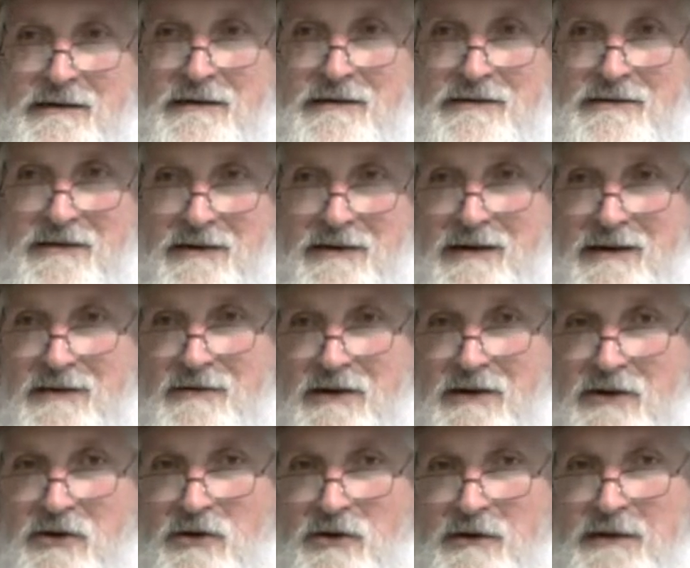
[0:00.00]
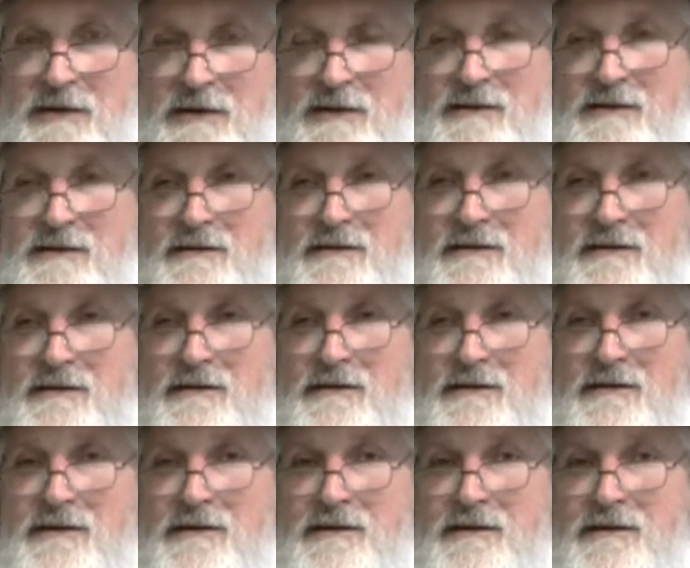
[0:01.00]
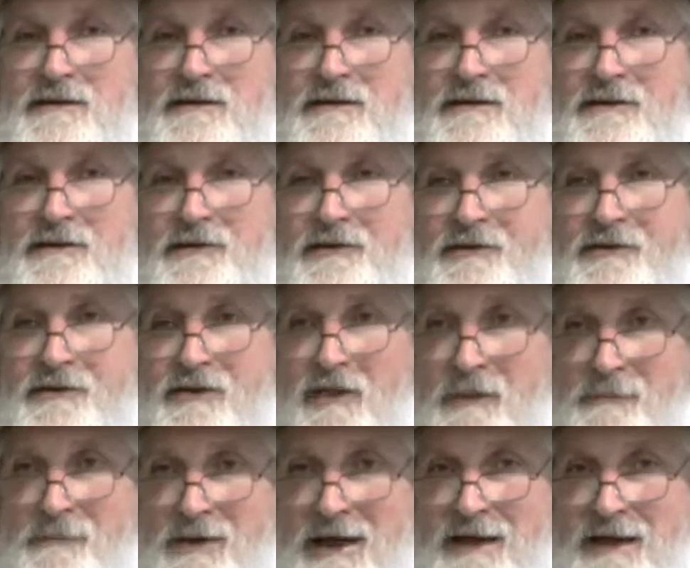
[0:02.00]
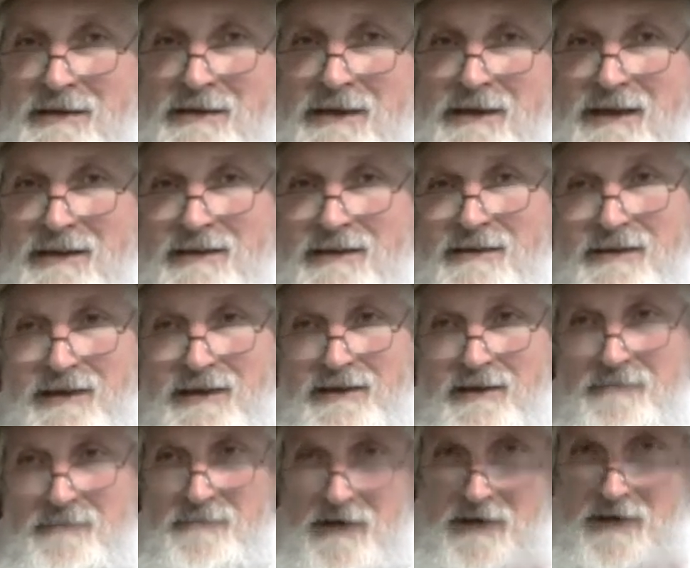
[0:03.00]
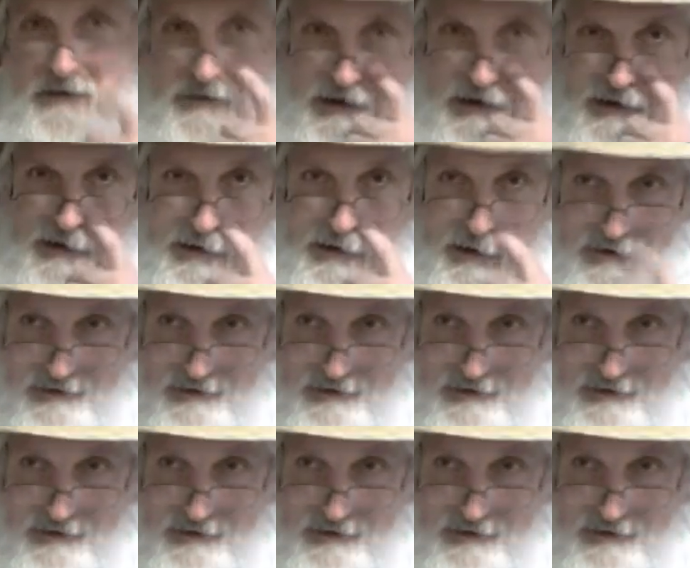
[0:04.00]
to live according to the pattern he set up, because he did